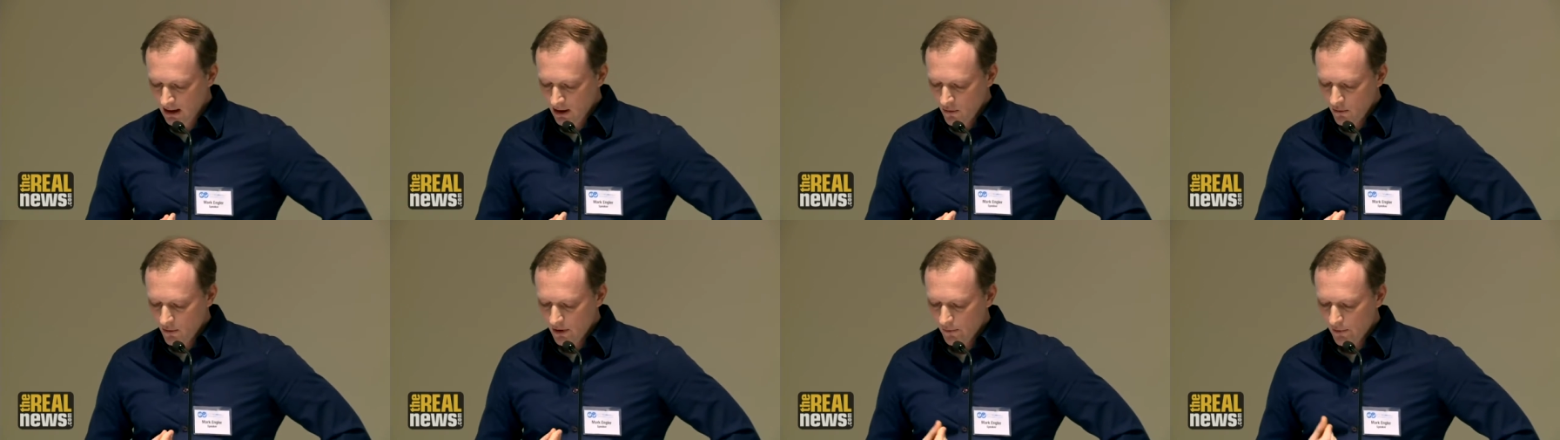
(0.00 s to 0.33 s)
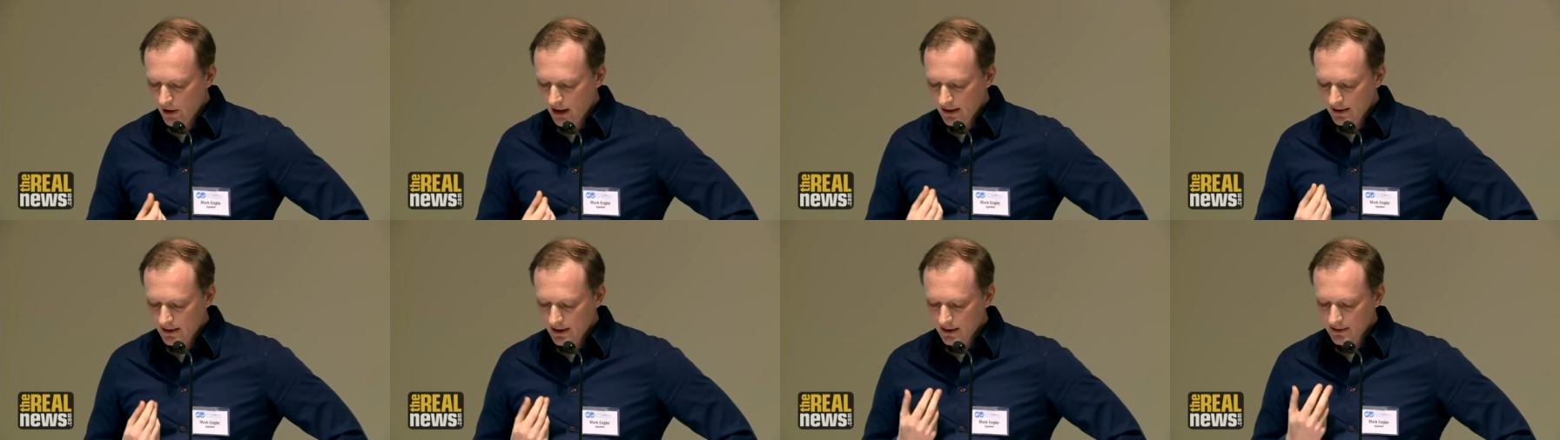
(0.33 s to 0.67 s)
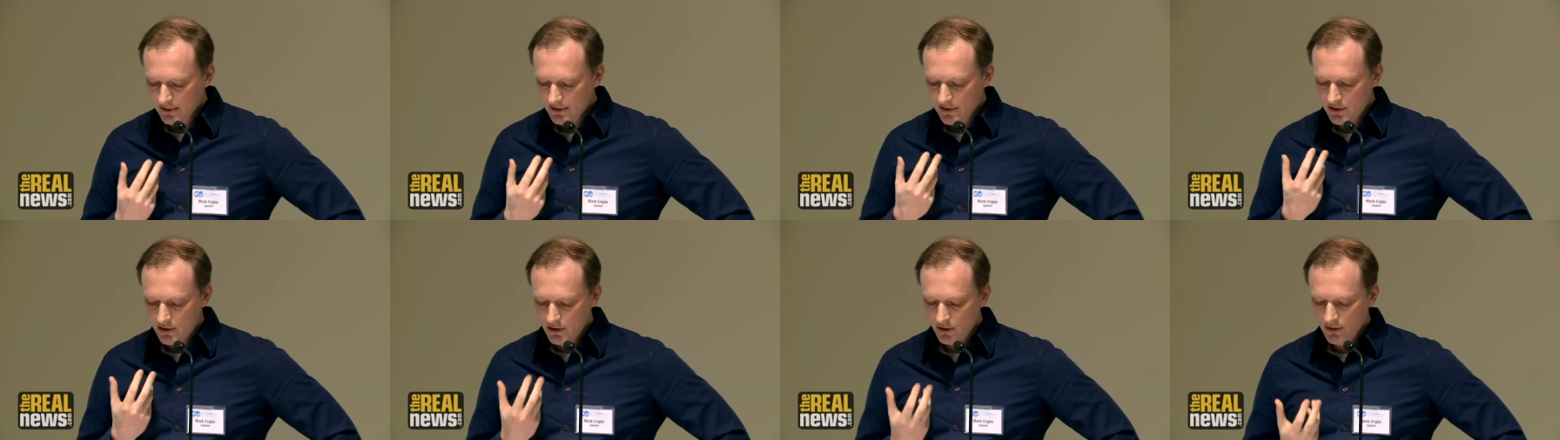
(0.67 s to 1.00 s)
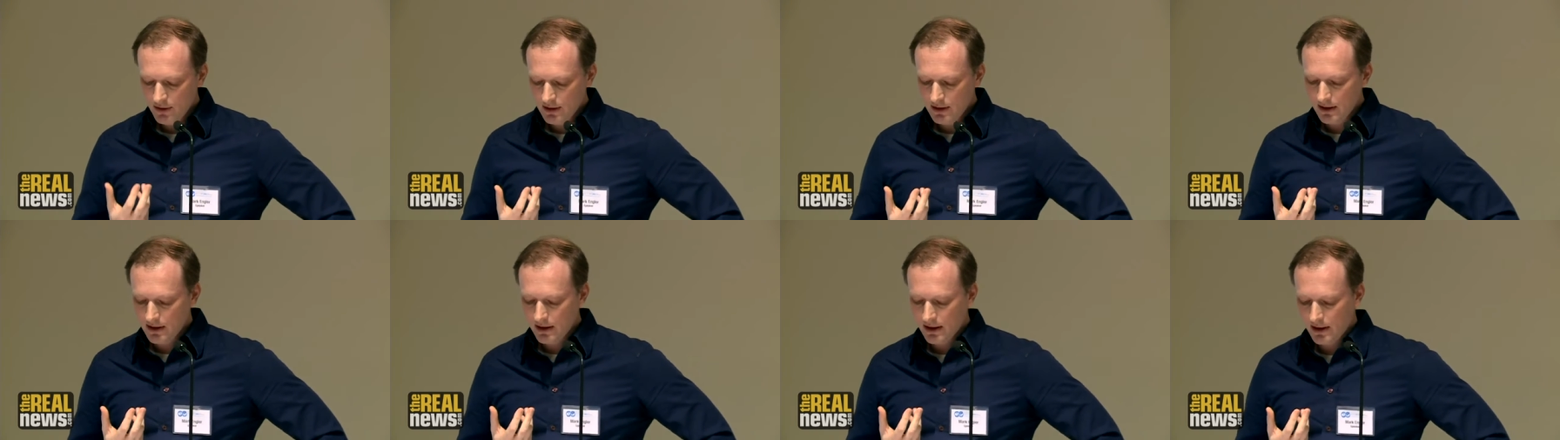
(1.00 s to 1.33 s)
When we had done
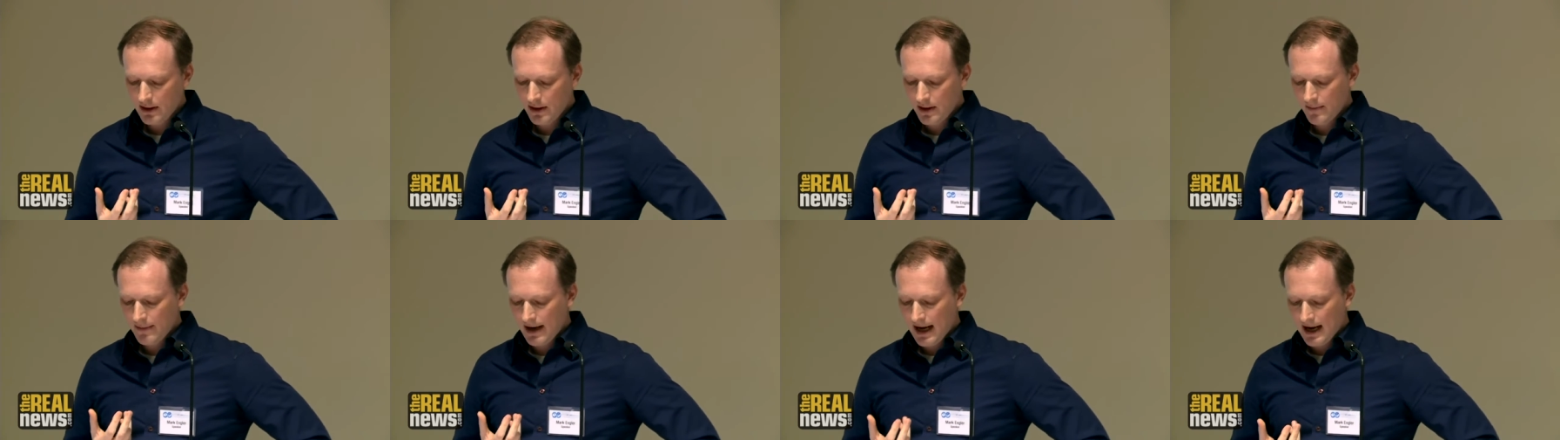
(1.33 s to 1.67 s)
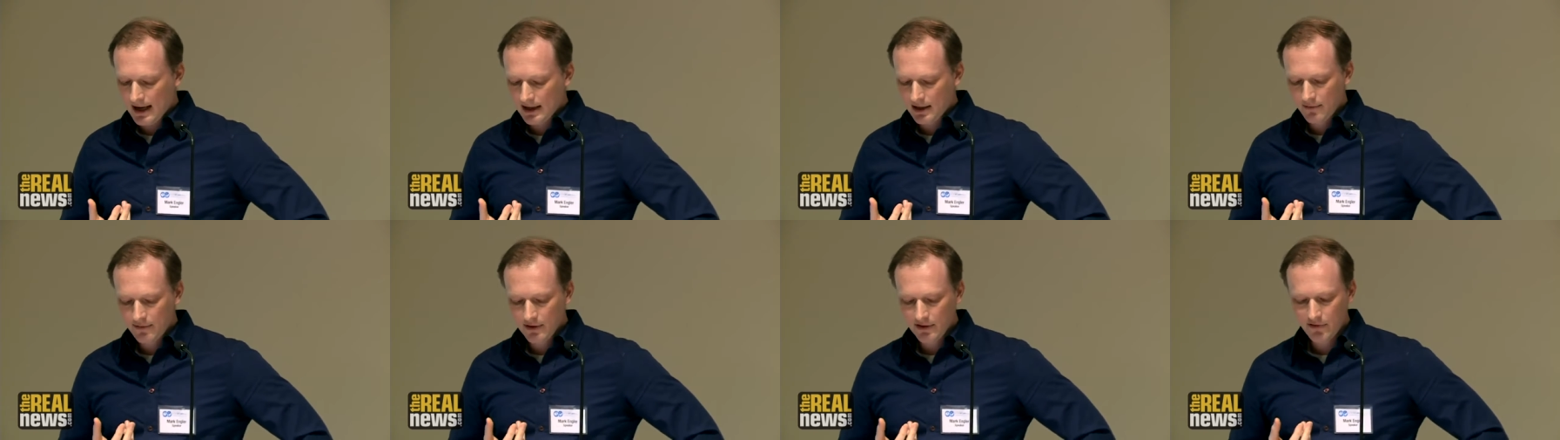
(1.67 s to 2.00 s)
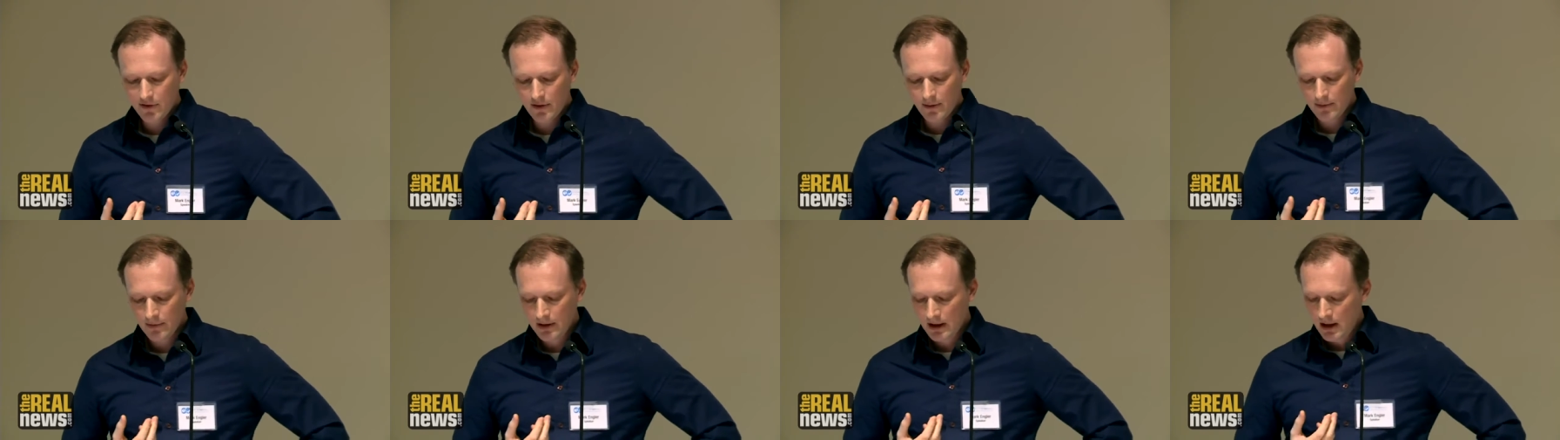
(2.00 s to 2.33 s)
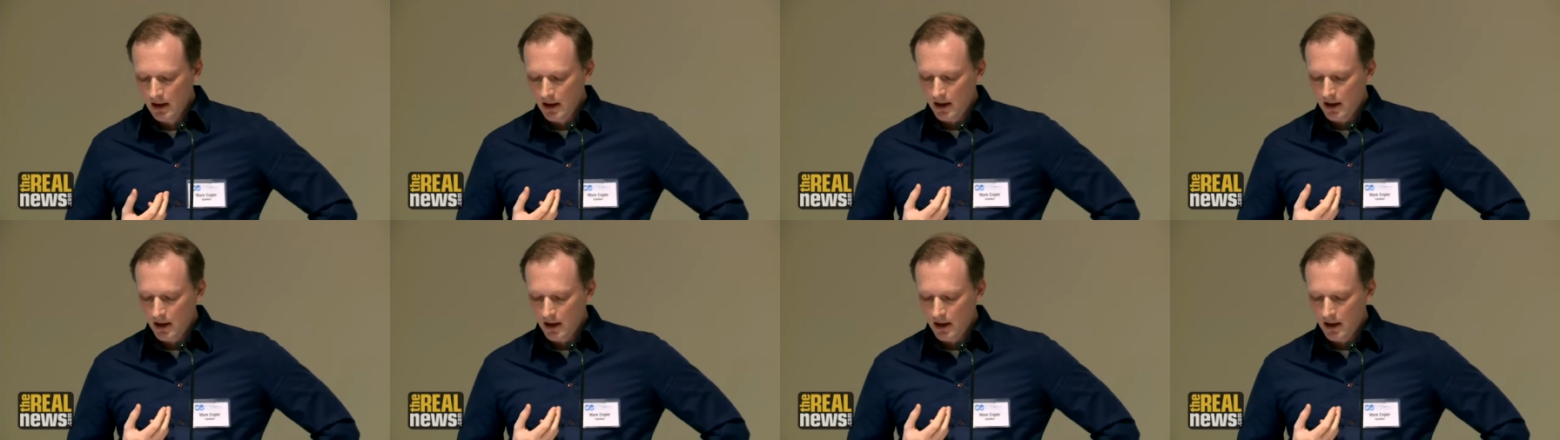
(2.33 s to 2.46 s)
student activism